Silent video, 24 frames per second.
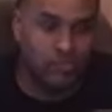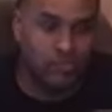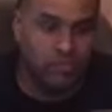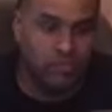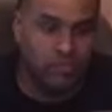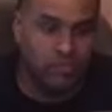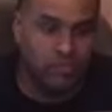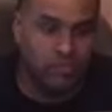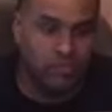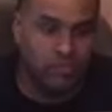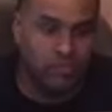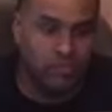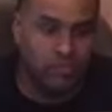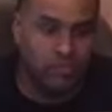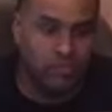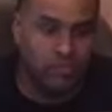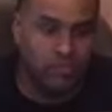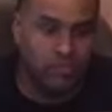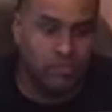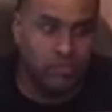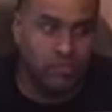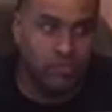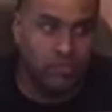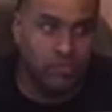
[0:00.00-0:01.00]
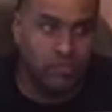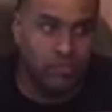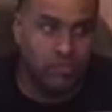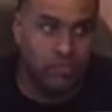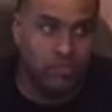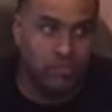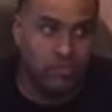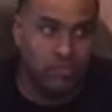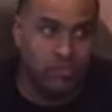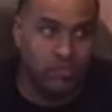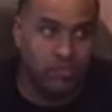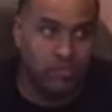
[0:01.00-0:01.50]

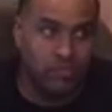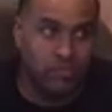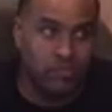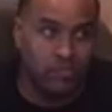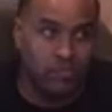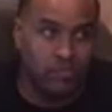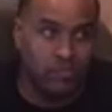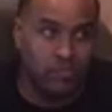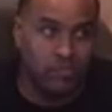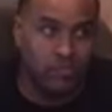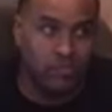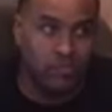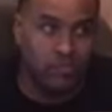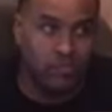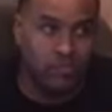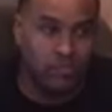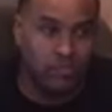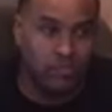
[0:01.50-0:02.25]
[no speech]